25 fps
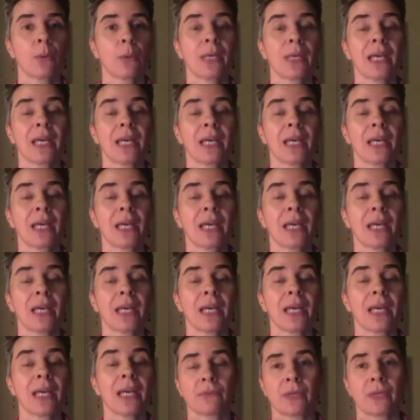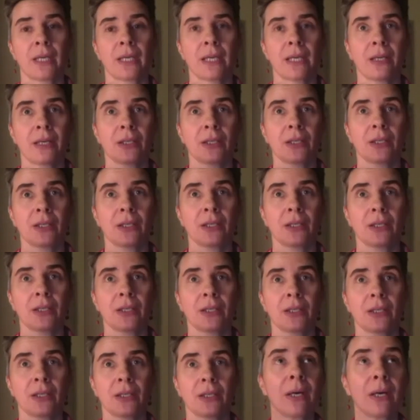we have to have a
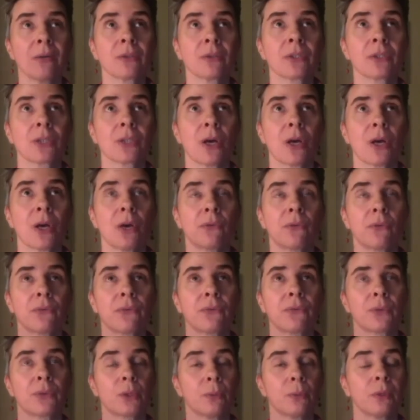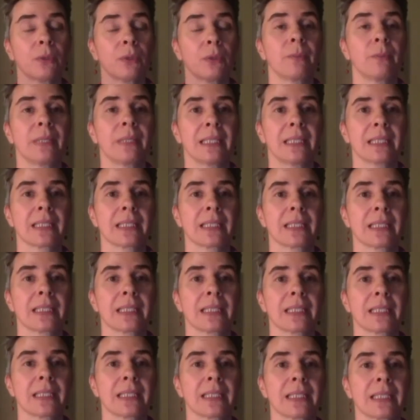certain amount of human beings
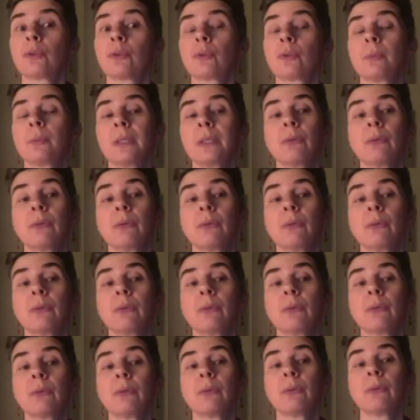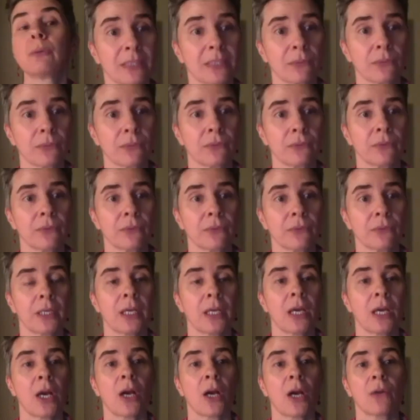in order to be representative
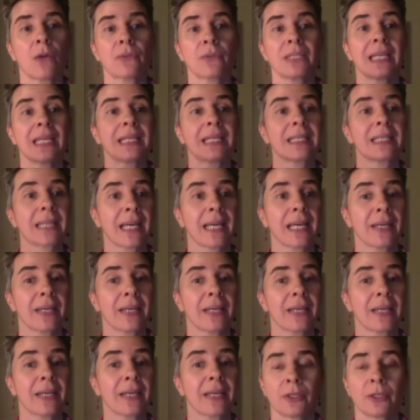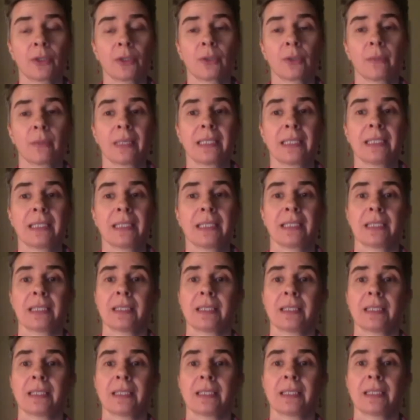of the entire humanity.
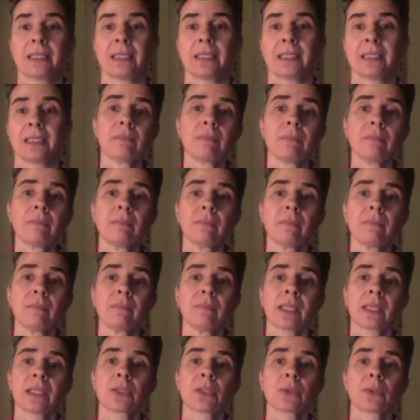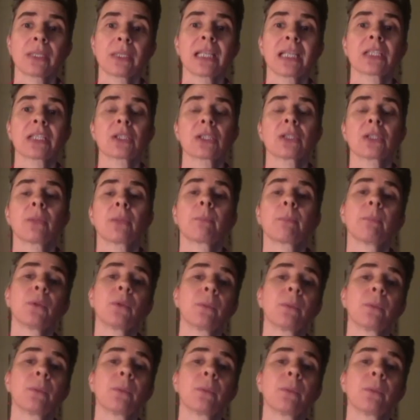So that's the,
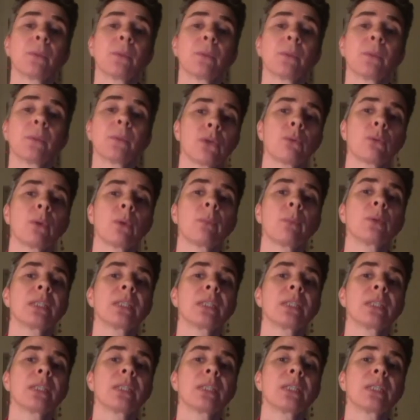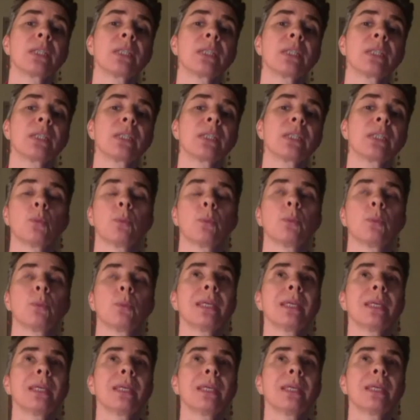the principle of the representative
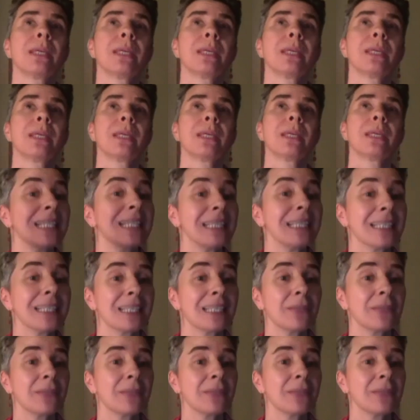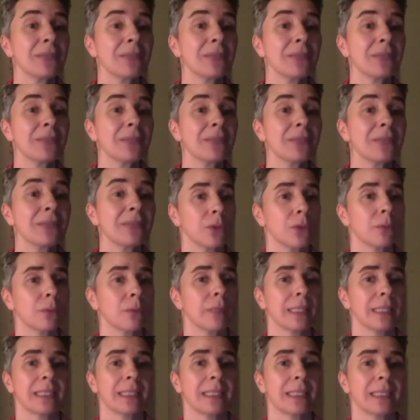group. We need a representative sample of
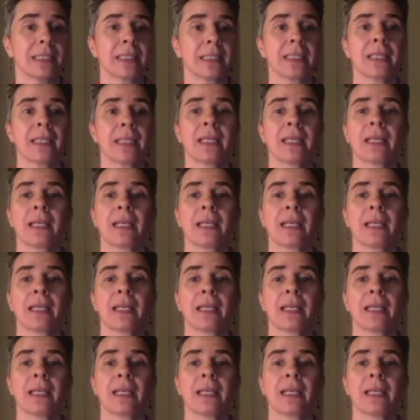humanity